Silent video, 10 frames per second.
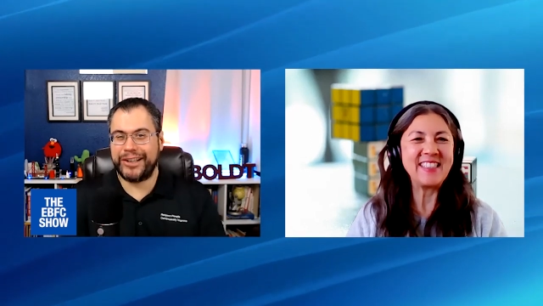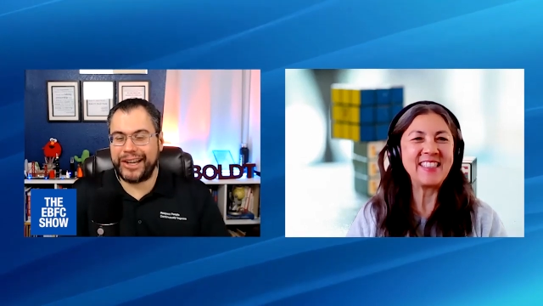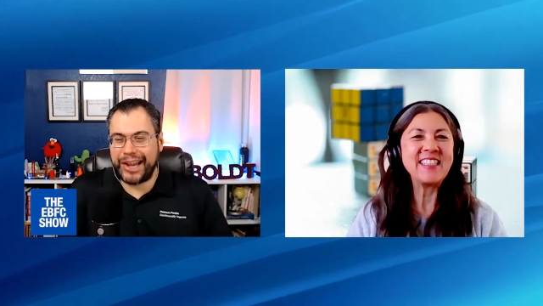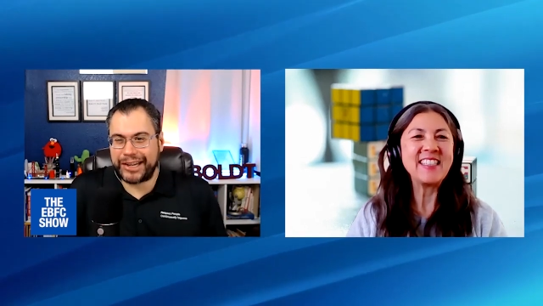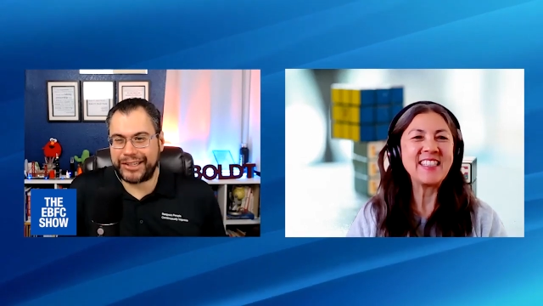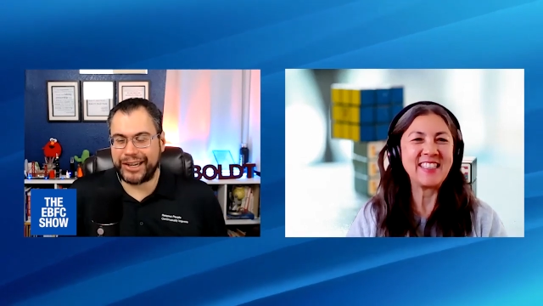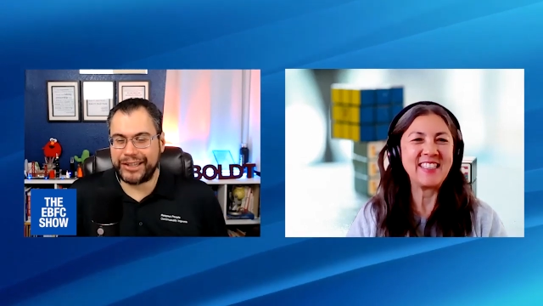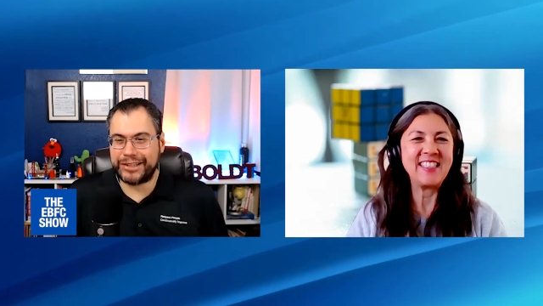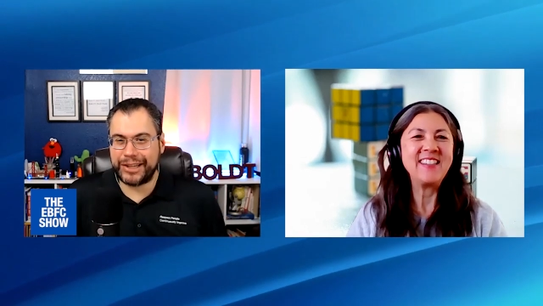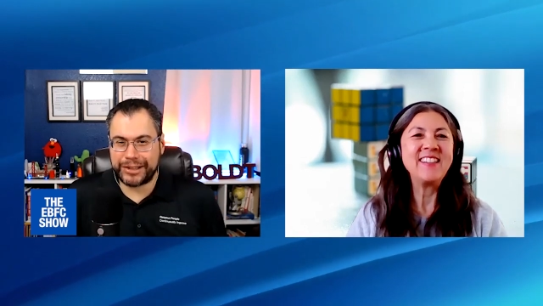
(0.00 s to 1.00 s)
Speaker 1: connected and,
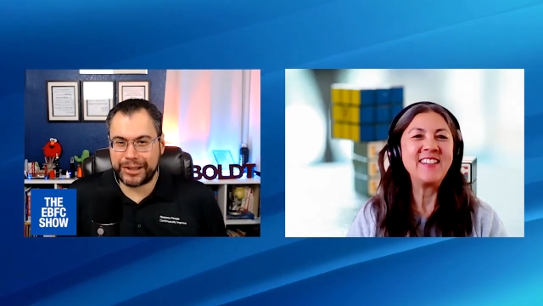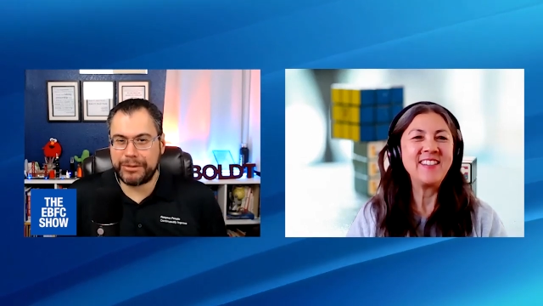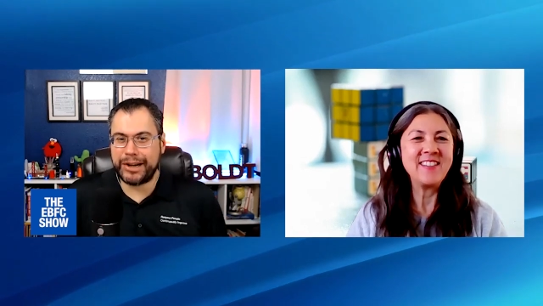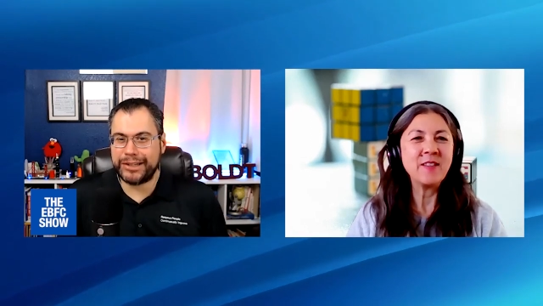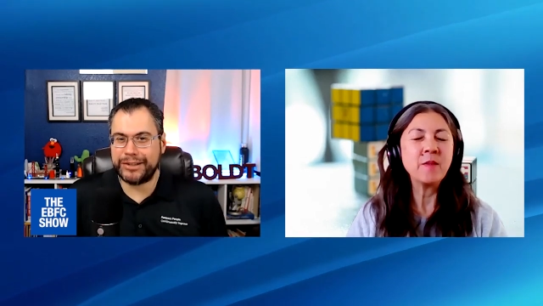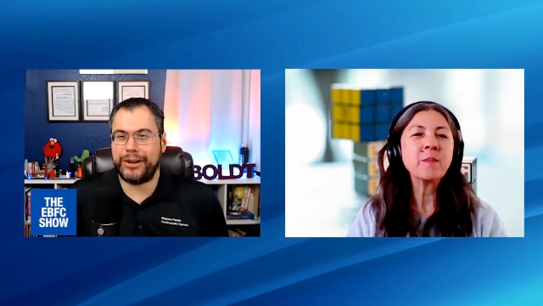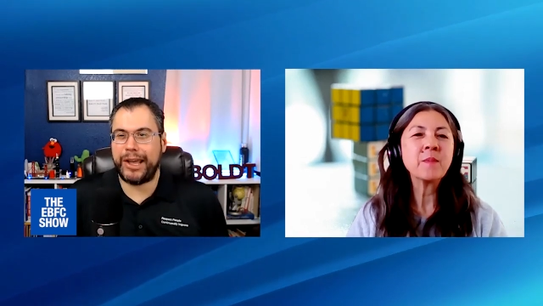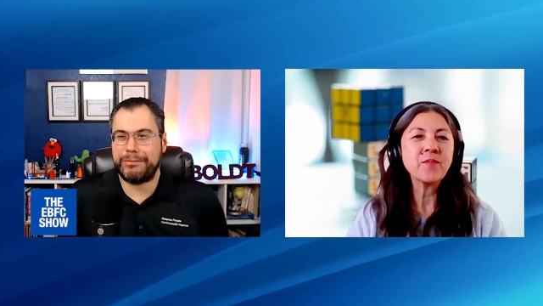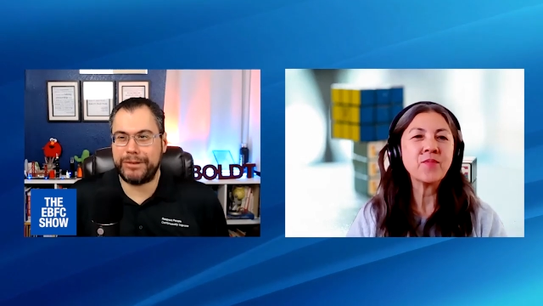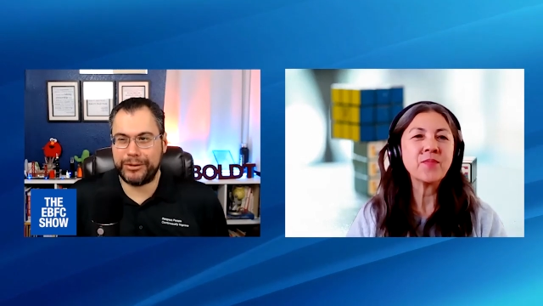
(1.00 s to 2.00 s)
and sent me a nice little
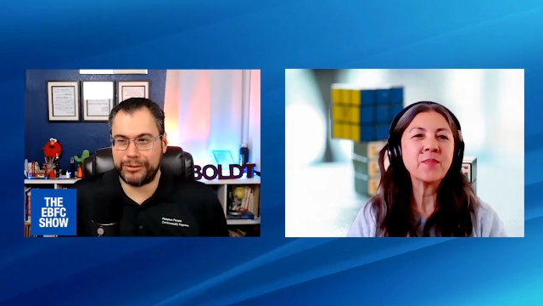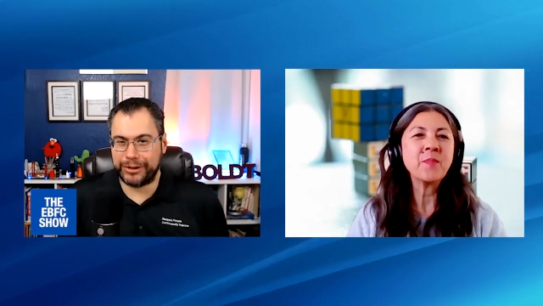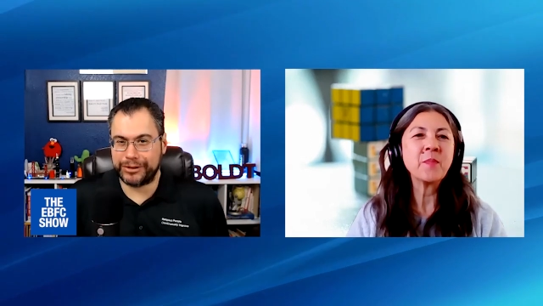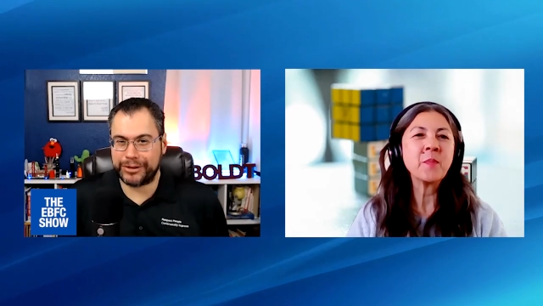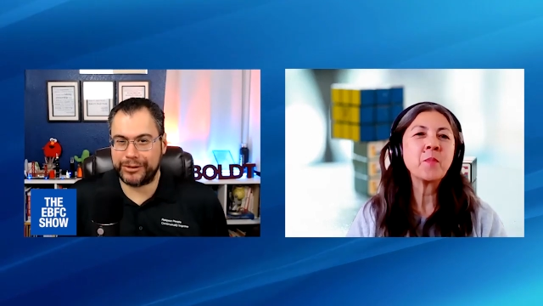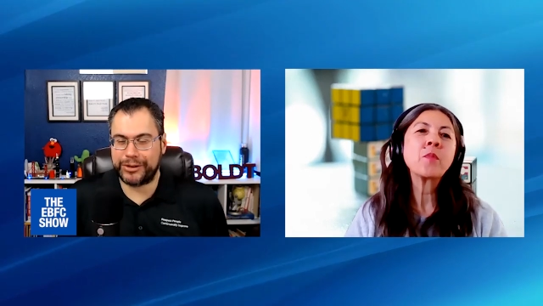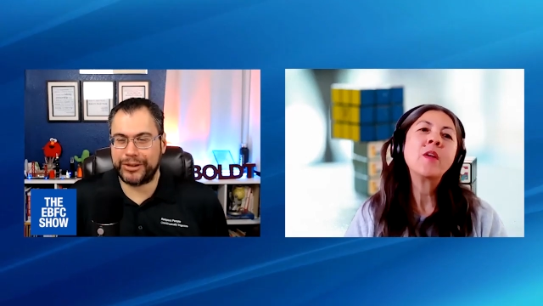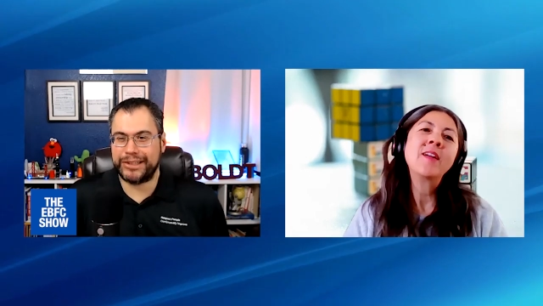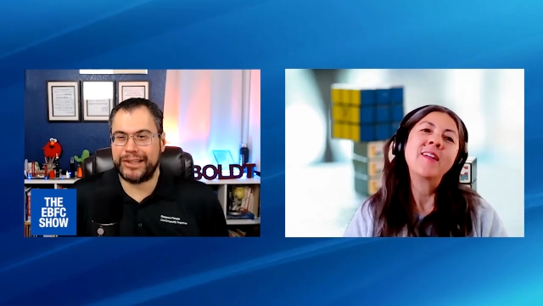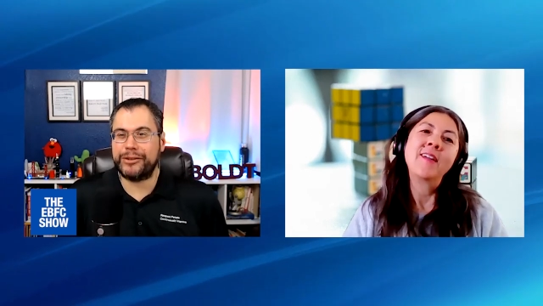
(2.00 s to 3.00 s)
happy new year. So it's good to
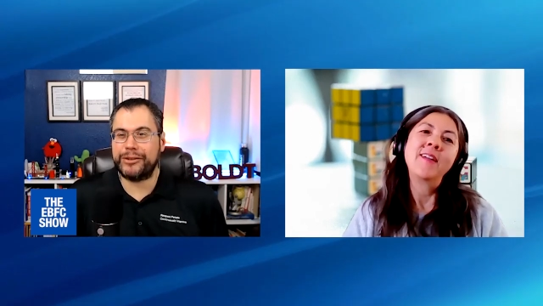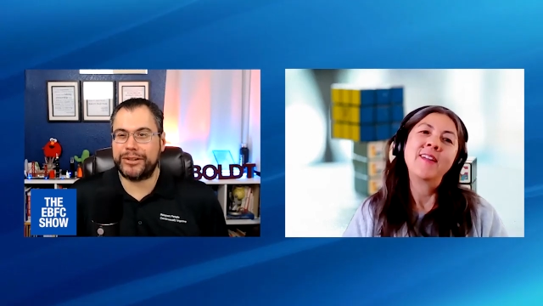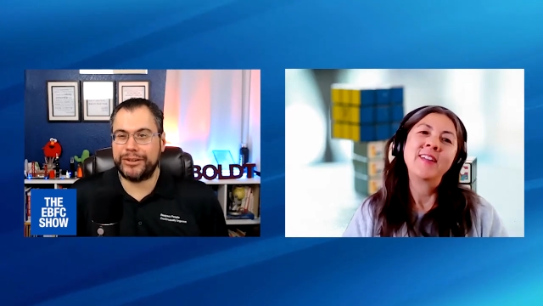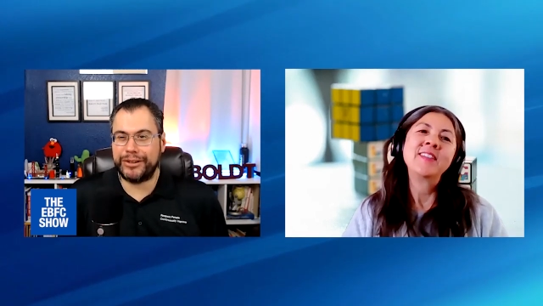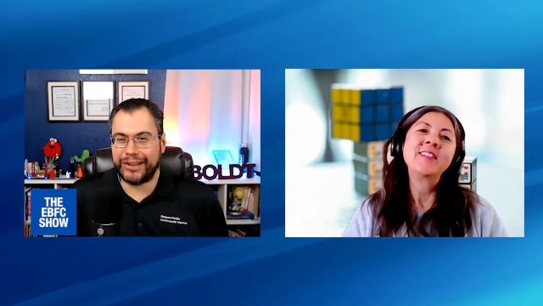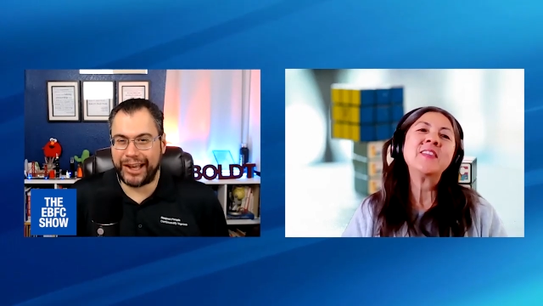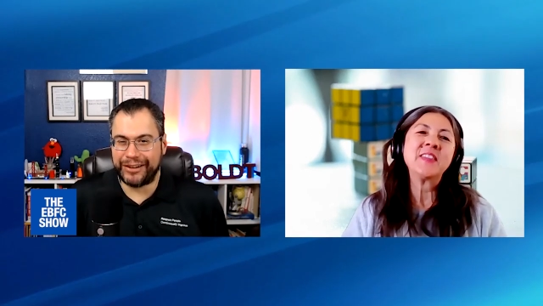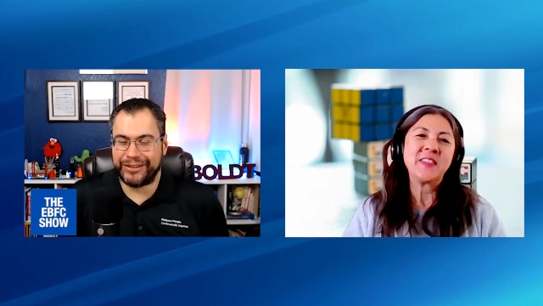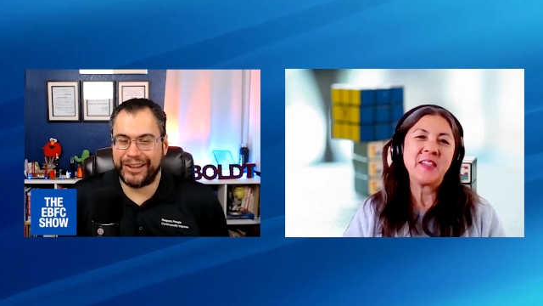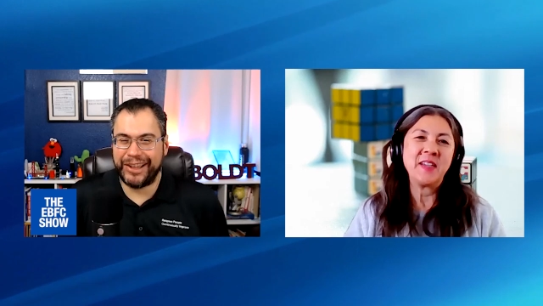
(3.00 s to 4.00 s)
see they're still alive